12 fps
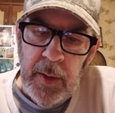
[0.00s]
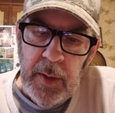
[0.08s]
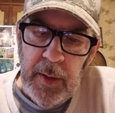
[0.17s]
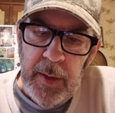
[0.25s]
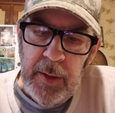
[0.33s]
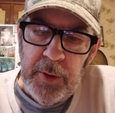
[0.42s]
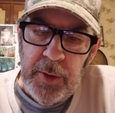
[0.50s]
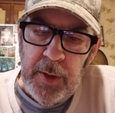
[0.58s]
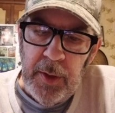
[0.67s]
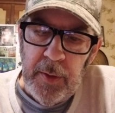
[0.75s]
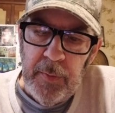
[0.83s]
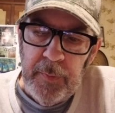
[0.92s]
Each
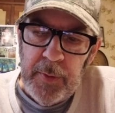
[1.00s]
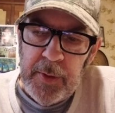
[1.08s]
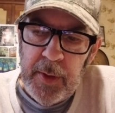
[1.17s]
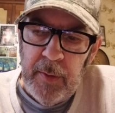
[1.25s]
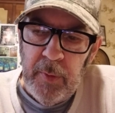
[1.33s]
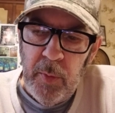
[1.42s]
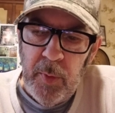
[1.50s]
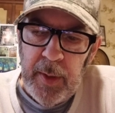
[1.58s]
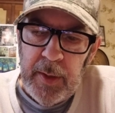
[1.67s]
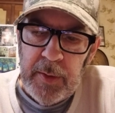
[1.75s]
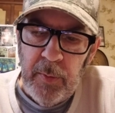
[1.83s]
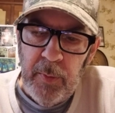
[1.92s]
year, for several
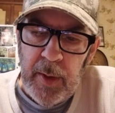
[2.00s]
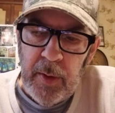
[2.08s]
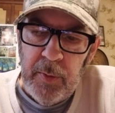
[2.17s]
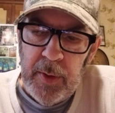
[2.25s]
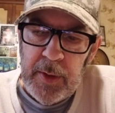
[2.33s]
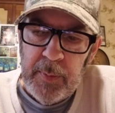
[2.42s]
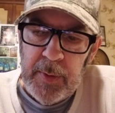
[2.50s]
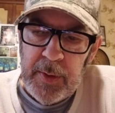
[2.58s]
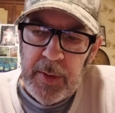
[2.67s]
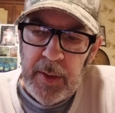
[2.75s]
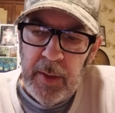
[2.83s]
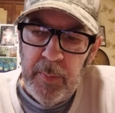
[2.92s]
weeks around Christmas,
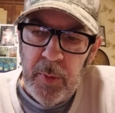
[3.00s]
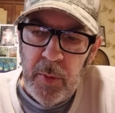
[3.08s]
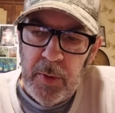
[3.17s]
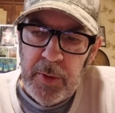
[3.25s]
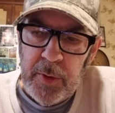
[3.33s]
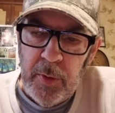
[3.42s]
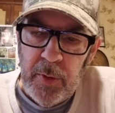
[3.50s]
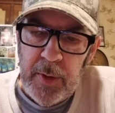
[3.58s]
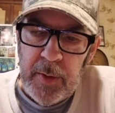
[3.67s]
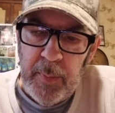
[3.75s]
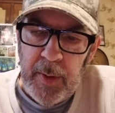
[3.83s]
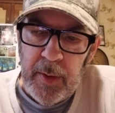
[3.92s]
Singapore's
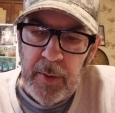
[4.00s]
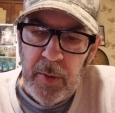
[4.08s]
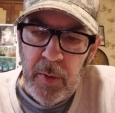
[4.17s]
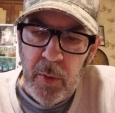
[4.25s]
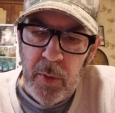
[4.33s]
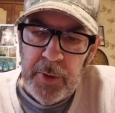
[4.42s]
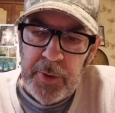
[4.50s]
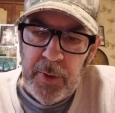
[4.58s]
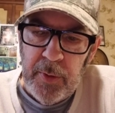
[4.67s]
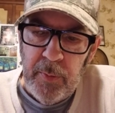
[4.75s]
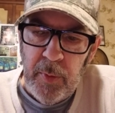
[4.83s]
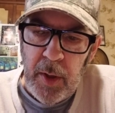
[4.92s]
tourist belt,
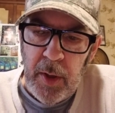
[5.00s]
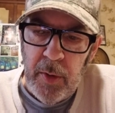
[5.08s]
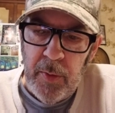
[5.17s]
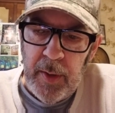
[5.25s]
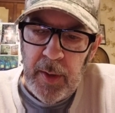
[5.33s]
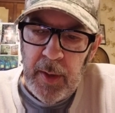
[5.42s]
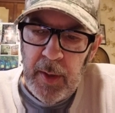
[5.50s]
Orchard Road,